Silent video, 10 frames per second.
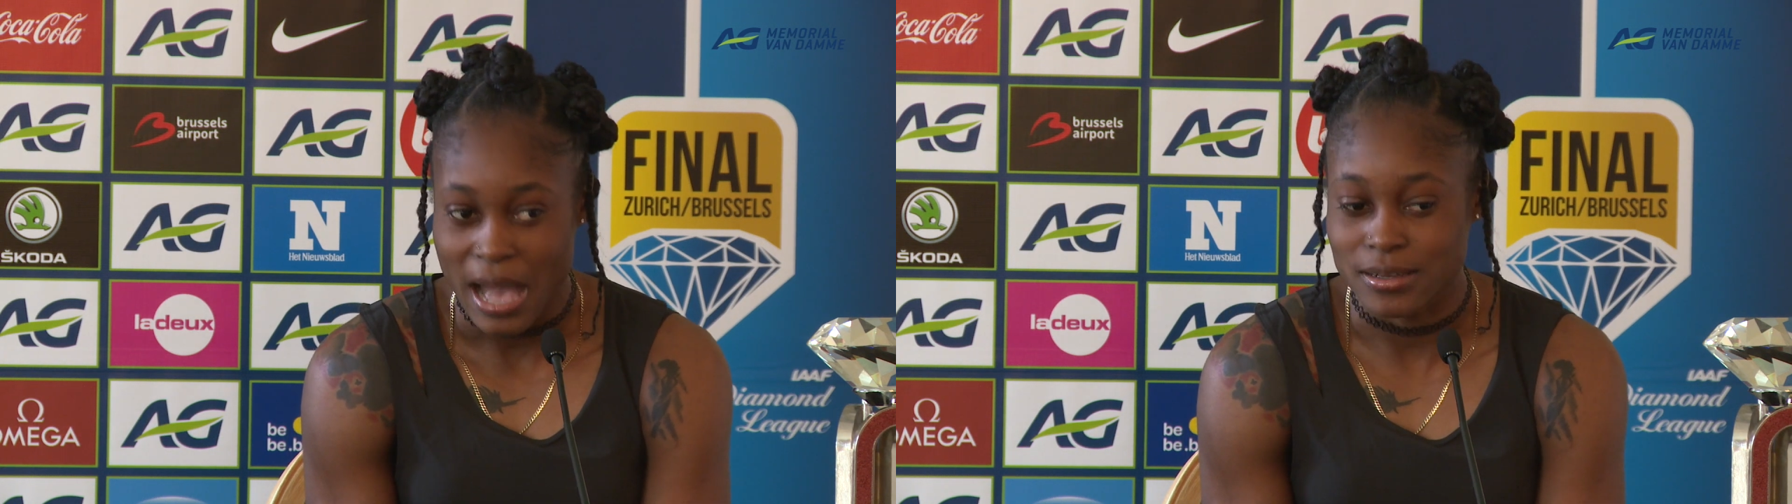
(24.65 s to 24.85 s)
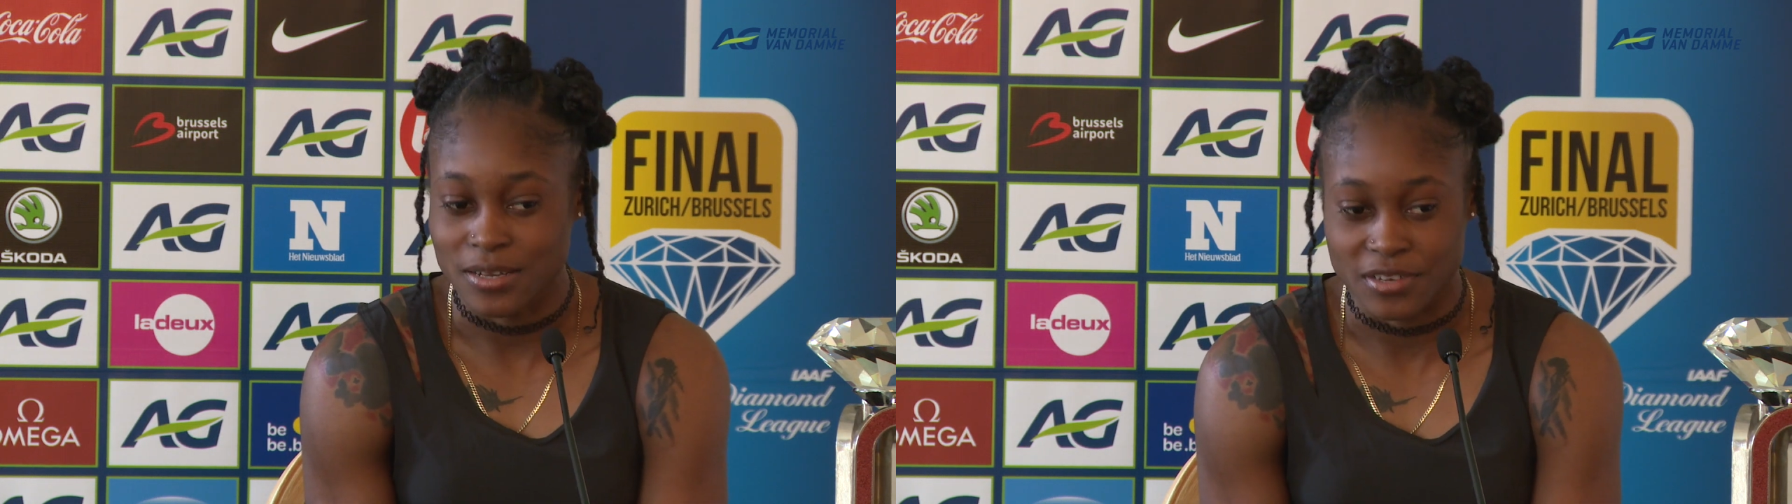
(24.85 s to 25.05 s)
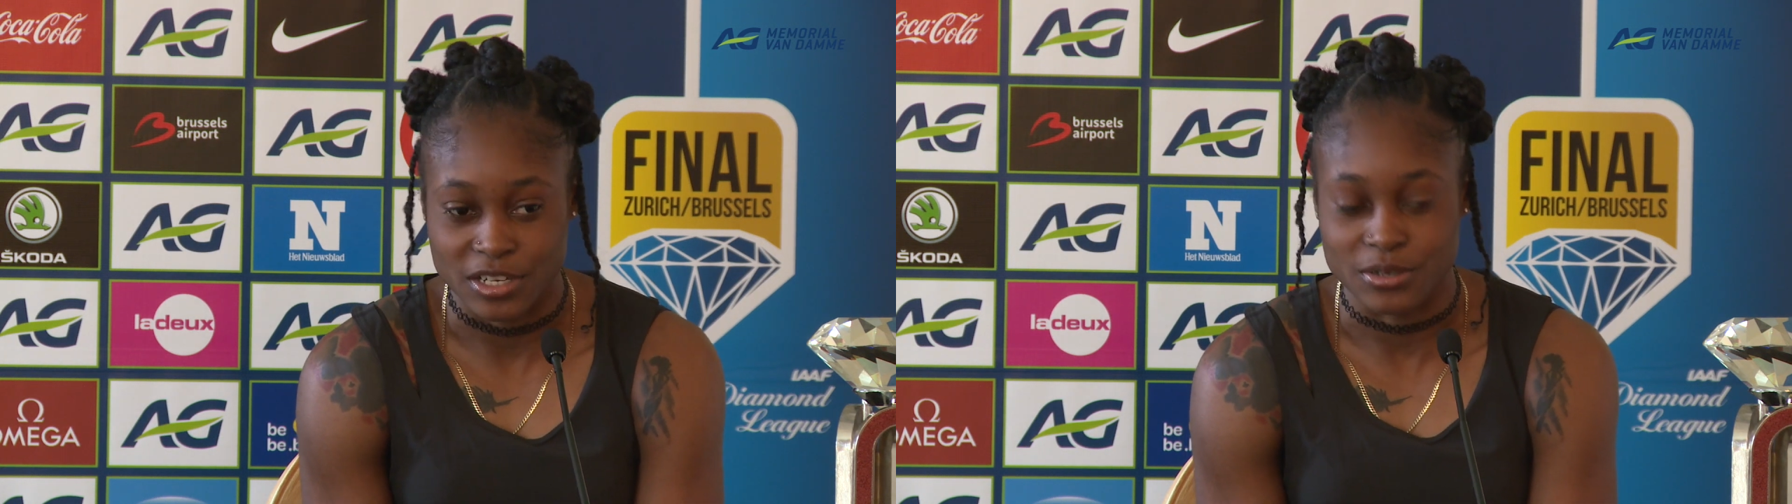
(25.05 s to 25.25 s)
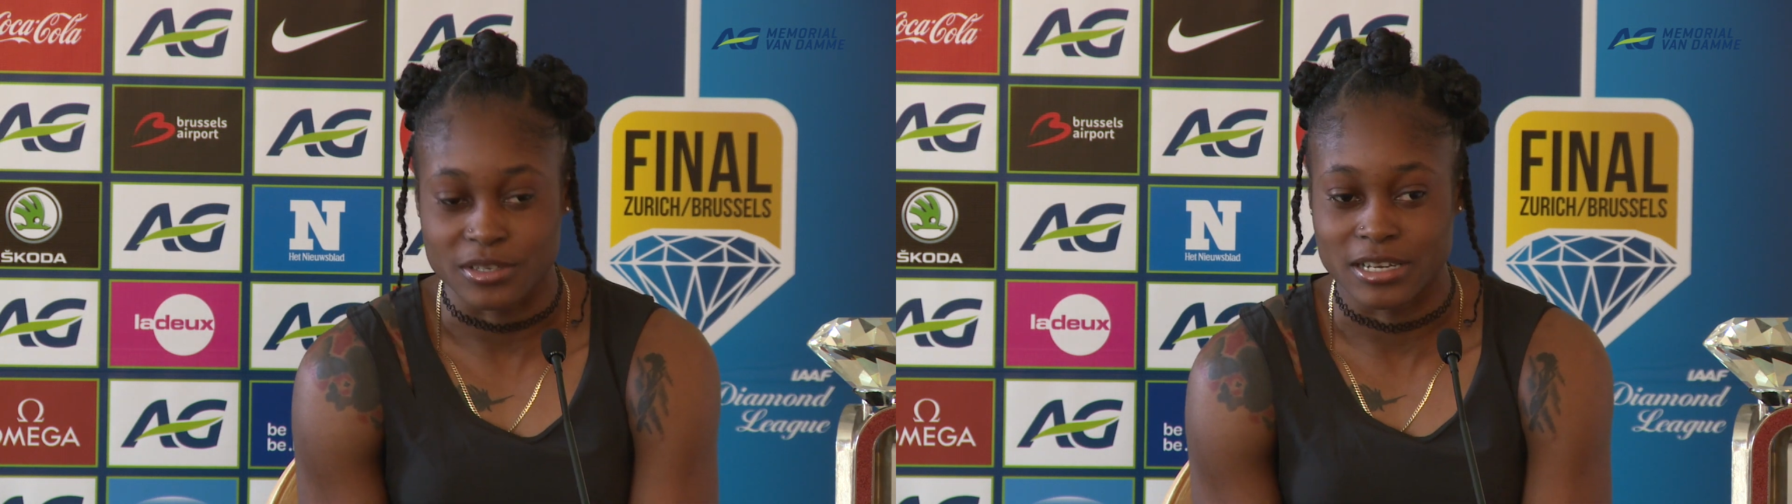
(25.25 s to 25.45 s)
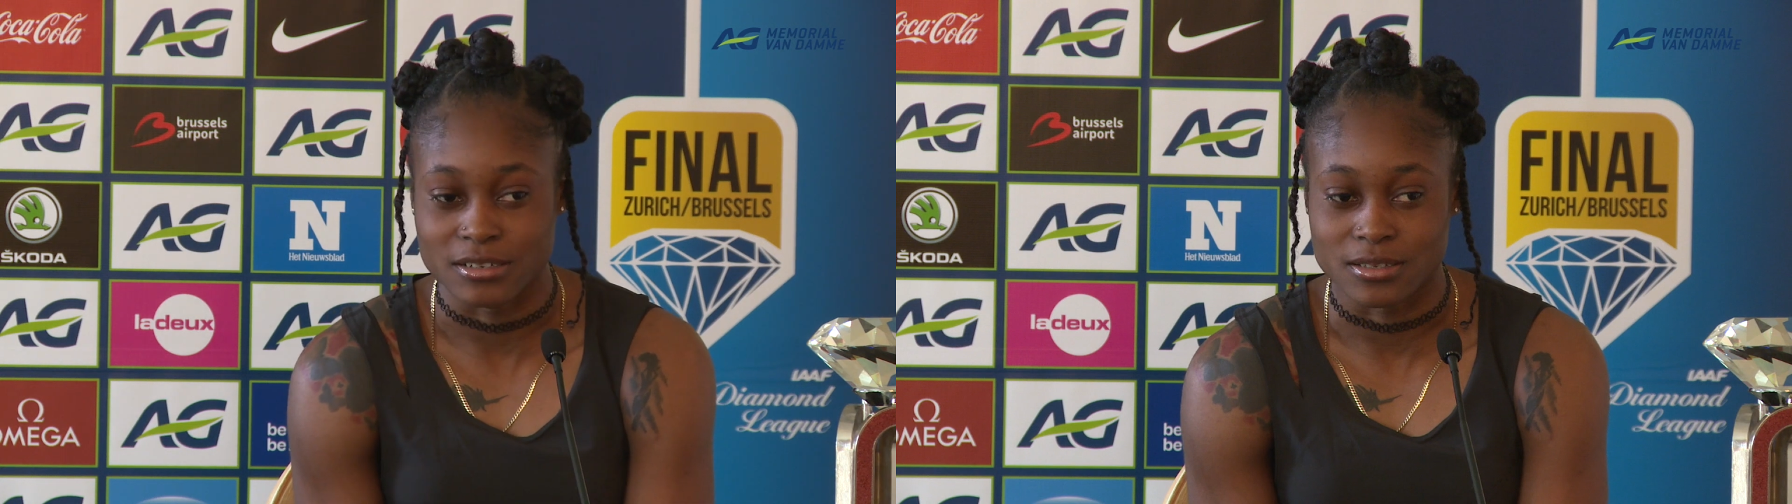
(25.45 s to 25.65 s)
I'll definitely go
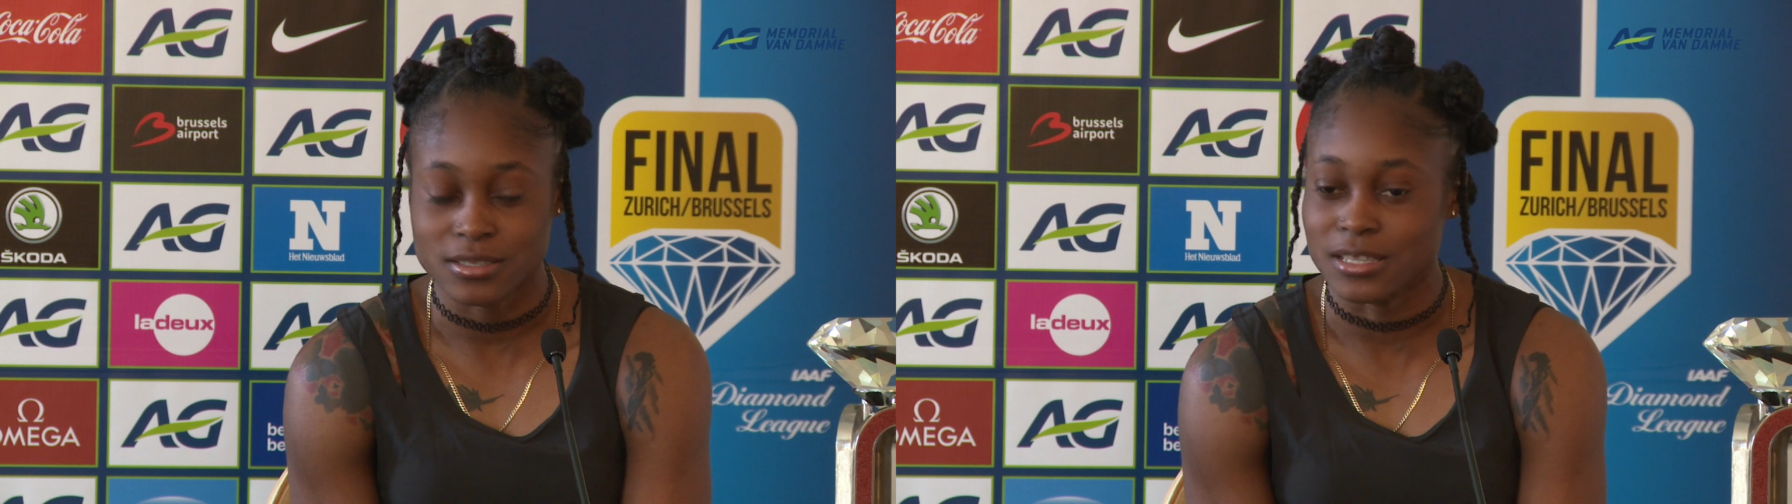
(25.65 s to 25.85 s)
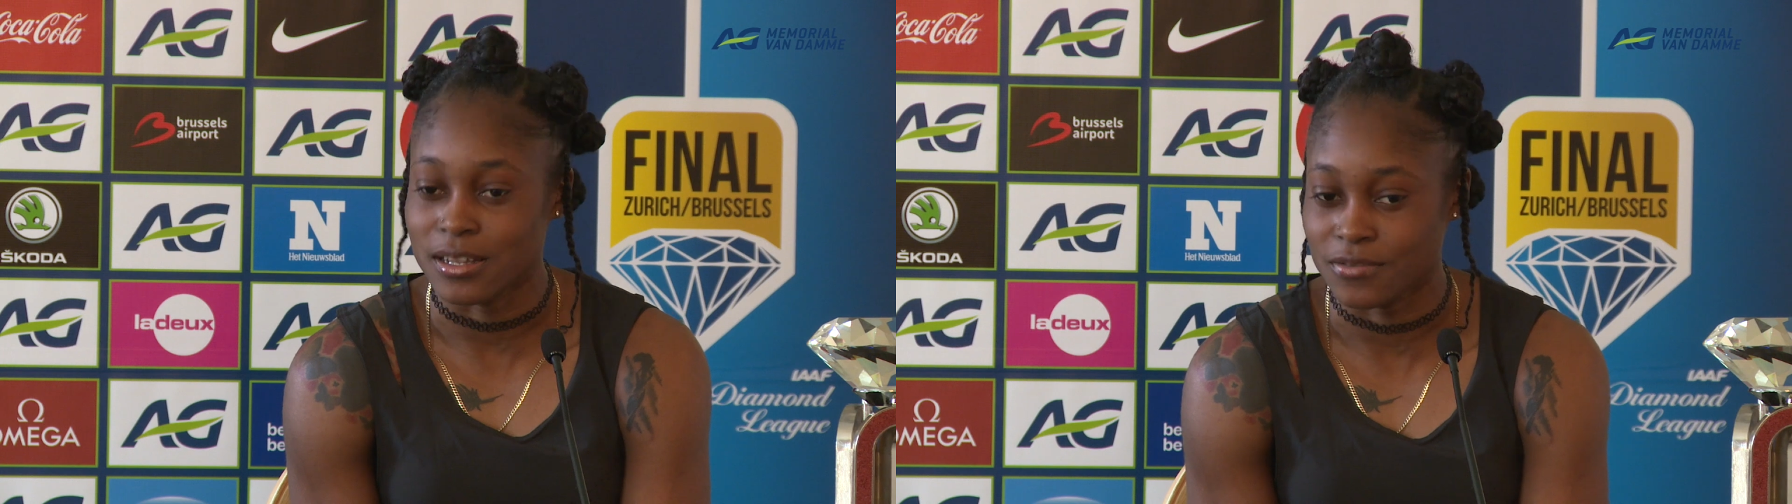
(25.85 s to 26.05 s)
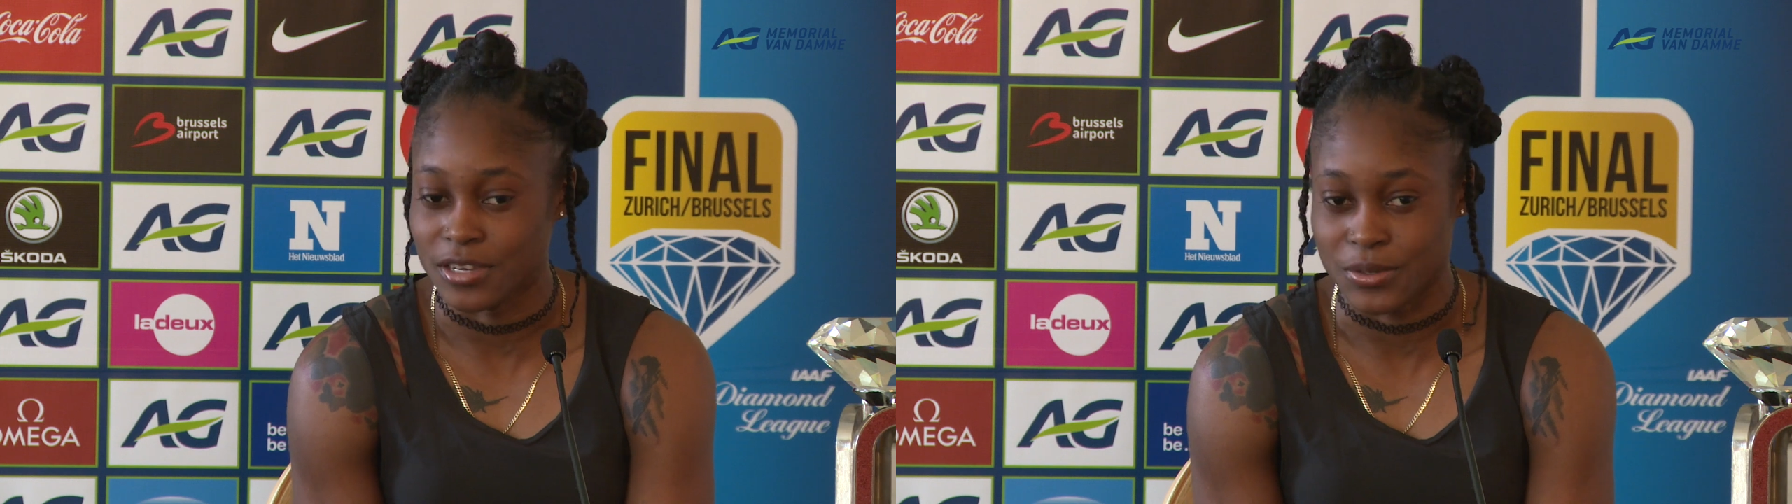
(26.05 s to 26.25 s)
there and just deliver